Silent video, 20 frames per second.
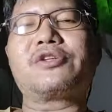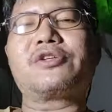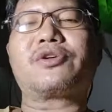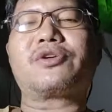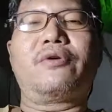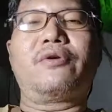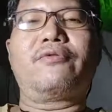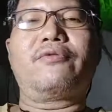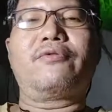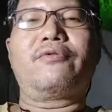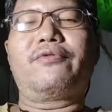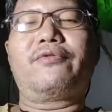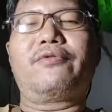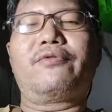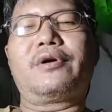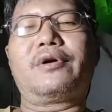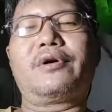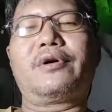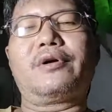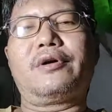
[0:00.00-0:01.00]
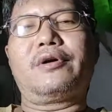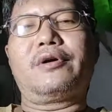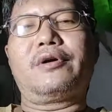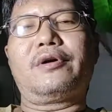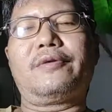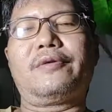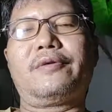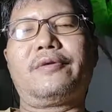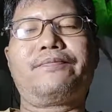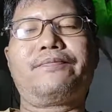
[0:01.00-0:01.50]
of,
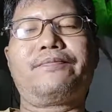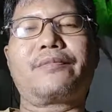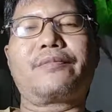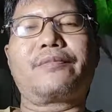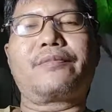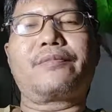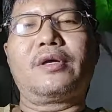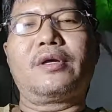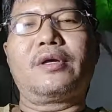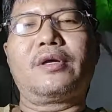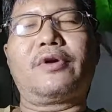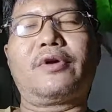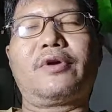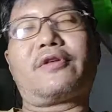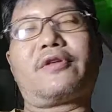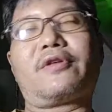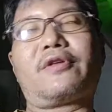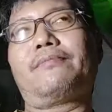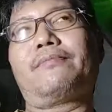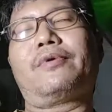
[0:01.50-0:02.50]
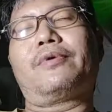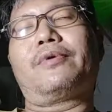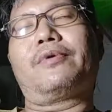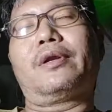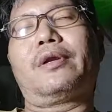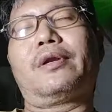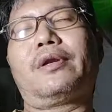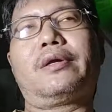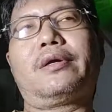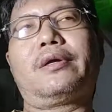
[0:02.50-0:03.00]
for example,
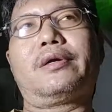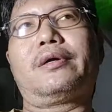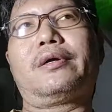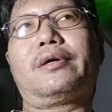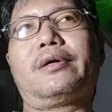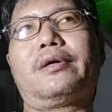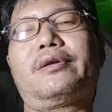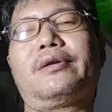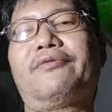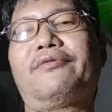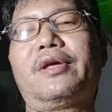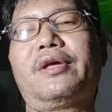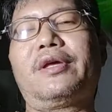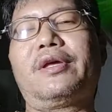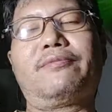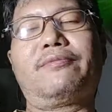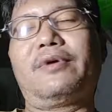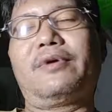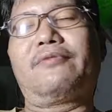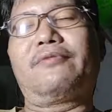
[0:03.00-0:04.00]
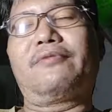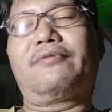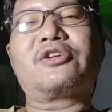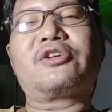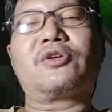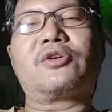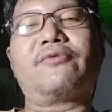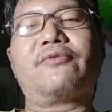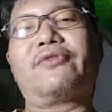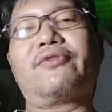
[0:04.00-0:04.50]
the invention of
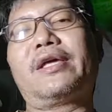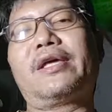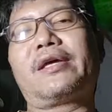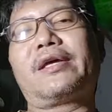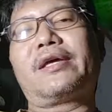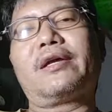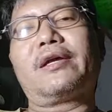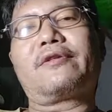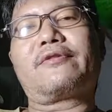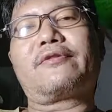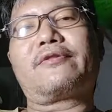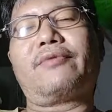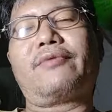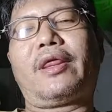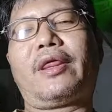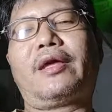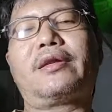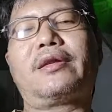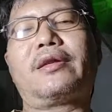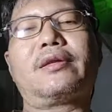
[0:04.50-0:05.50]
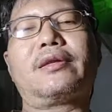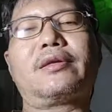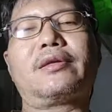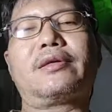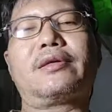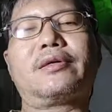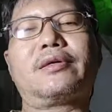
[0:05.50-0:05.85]
vehicles, wherein